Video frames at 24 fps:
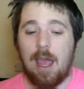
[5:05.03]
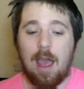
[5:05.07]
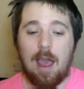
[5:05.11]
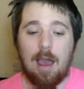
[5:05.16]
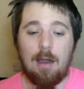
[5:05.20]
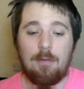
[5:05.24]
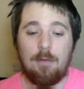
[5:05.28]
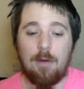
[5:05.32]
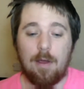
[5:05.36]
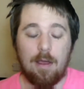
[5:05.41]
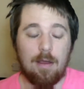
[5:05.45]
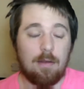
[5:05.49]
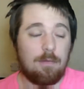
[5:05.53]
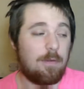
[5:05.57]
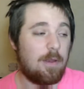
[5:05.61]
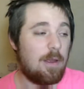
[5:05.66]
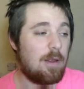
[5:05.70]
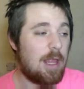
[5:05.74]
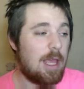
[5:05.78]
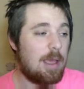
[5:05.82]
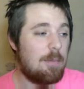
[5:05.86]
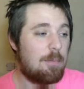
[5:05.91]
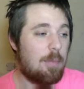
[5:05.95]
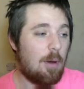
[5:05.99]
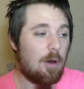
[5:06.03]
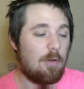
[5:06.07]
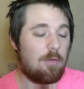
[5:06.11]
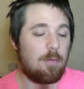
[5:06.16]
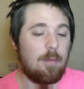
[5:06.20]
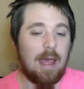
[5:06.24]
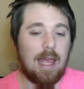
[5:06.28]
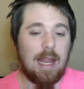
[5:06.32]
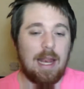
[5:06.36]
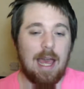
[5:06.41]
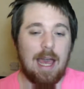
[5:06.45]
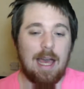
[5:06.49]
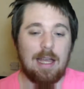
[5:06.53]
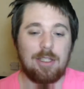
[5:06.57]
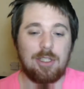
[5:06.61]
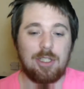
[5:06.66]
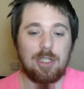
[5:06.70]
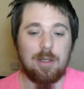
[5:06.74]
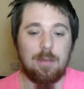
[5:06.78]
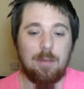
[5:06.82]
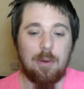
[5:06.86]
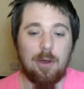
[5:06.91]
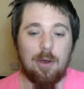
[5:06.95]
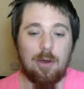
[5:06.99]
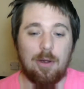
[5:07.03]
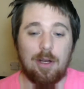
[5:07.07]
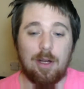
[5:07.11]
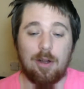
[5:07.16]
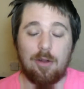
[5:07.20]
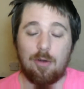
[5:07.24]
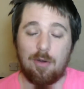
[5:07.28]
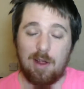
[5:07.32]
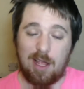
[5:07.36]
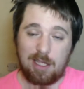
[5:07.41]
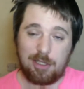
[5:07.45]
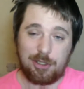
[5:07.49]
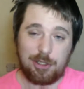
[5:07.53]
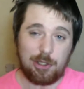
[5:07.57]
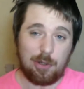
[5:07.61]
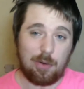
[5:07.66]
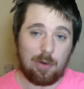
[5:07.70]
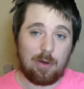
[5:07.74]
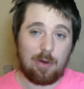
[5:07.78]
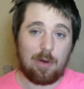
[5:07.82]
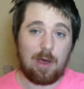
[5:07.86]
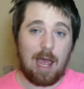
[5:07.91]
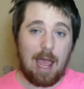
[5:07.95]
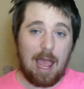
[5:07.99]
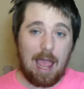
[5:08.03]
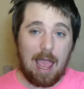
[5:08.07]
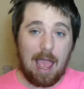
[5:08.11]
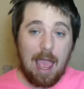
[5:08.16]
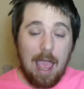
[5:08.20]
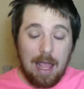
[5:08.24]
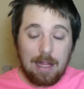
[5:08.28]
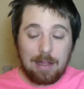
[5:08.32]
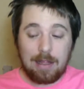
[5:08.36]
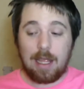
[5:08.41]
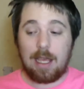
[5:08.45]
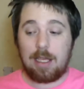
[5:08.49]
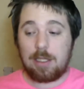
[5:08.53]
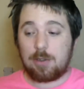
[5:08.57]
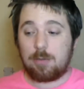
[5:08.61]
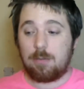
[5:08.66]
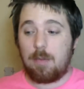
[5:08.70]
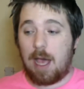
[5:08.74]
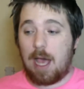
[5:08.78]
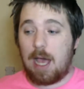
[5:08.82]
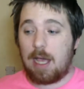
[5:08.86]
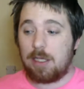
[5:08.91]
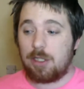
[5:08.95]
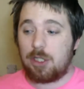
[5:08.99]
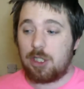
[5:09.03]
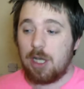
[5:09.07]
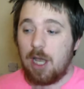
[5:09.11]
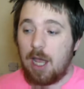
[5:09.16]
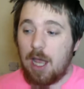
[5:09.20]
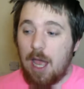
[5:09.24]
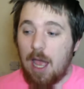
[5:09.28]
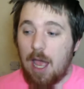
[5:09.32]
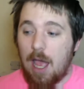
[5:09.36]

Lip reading: I feel like both men actually put on a great show in this match.